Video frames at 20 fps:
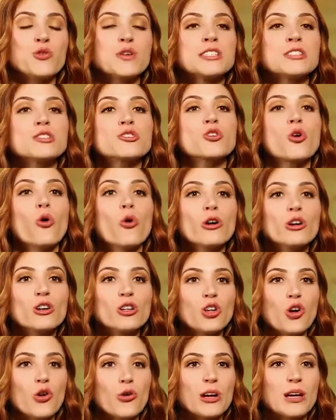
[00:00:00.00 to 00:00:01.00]
you can
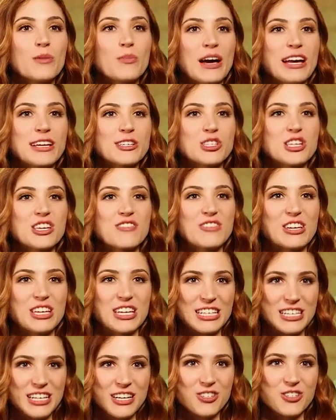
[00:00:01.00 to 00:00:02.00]
score glory by
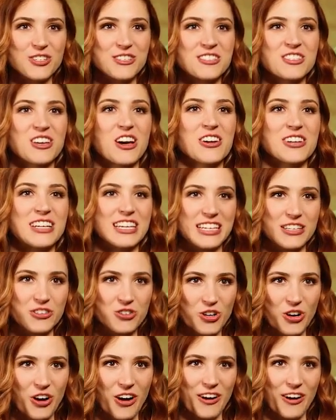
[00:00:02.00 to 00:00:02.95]
achieving conditions on each